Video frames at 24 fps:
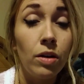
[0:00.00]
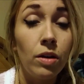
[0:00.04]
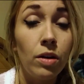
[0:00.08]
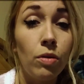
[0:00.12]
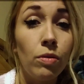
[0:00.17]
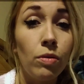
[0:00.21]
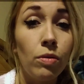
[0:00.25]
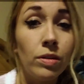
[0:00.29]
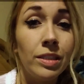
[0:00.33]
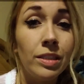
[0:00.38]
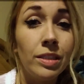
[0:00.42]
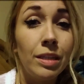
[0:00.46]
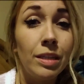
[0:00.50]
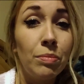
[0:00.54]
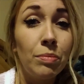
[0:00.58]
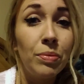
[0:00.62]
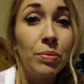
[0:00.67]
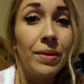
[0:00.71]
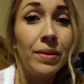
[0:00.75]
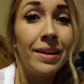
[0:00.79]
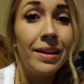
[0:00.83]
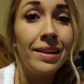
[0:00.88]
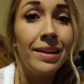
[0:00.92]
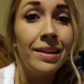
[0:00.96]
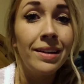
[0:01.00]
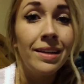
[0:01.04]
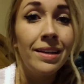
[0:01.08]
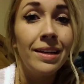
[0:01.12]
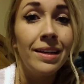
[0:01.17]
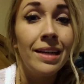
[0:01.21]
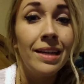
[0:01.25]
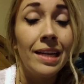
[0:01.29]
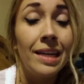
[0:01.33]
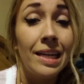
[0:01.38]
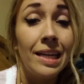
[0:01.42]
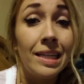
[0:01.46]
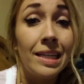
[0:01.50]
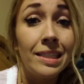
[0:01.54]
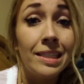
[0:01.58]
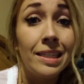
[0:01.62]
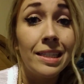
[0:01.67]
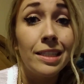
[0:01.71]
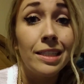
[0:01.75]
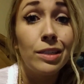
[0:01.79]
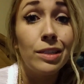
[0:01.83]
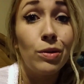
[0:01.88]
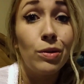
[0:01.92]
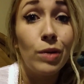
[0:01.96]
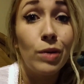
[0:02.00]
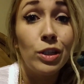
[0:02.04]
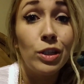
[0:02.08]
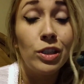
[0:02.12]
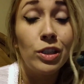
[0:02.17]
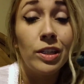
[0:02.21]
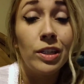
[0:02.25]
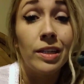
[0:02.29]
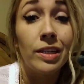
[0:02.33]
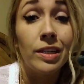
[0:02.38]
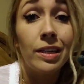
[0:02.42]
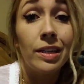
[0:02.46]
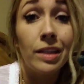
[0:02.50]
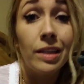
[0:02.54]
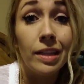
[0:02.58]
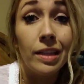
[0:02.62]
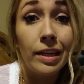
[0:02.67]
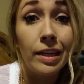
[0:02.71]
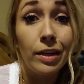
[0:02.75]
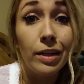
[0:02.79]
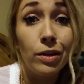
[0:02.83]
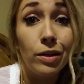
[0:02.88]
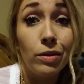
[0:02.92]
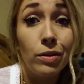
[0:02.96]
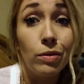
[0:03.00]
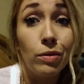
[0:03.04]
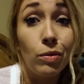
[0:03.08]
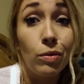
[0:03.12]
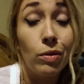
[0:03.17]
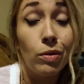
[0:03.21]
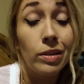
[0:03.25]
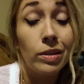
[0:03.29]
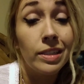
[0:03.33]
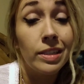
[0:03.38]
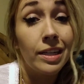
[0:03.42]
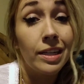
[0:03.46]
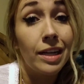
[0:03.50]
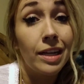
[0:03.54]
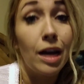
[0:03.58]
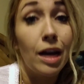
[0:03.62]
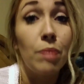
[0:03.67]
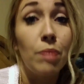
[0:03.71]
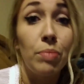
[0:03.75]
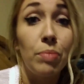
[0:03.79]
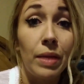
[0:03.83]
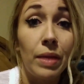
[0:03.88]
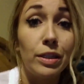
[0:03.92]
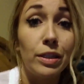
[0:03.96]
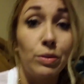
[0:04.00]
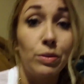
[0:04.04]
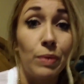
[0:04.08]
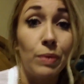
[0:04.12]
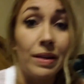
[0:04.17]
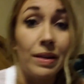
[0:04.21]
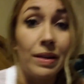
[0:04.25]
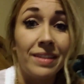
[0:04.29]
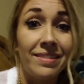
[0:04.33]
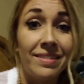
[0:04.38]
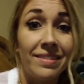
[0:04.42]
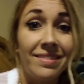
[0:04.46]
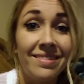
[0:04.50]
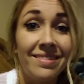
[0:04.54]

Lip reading: Or simply, is this question clear or is it a complex one?